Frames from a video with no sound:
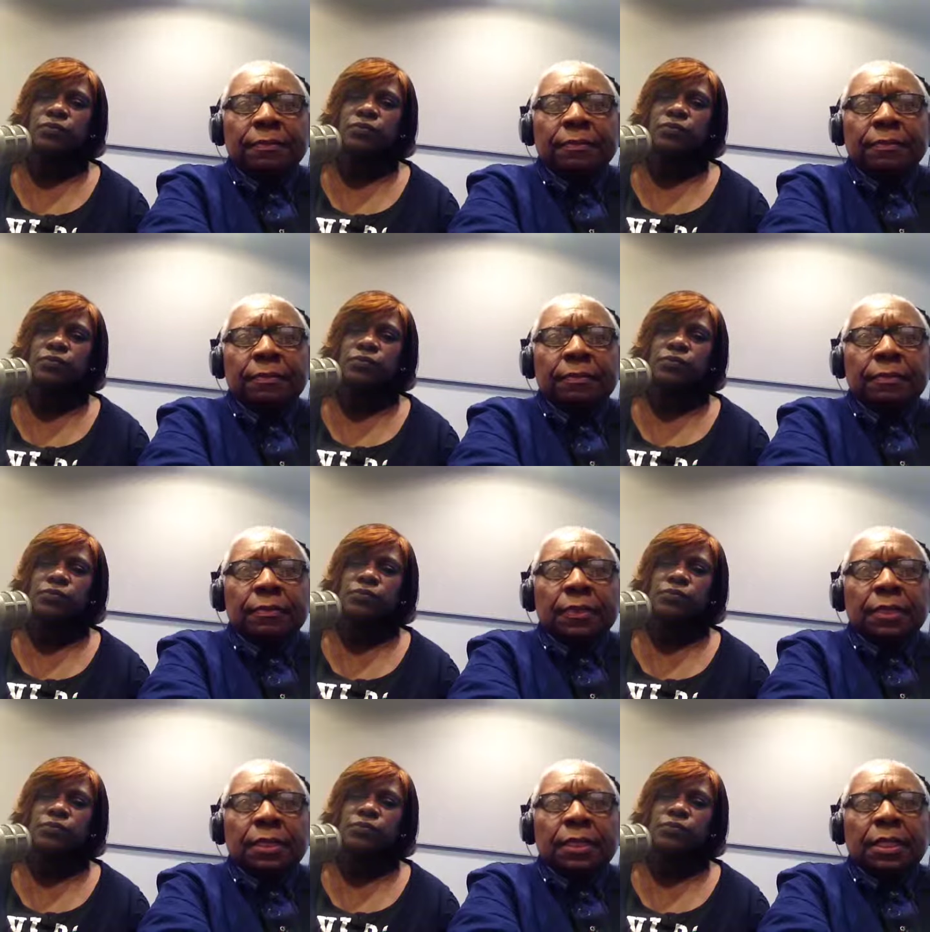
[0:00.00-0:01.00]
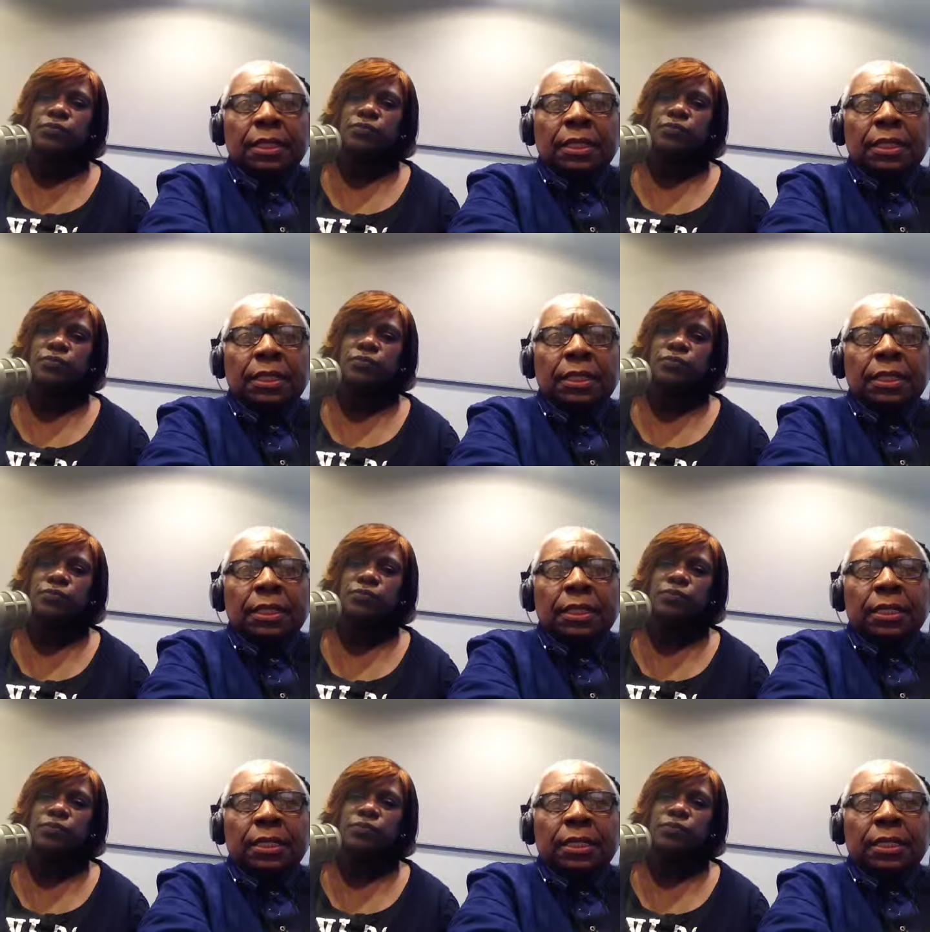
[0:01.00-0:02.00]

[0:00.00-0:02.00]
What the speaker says: (no one is talking)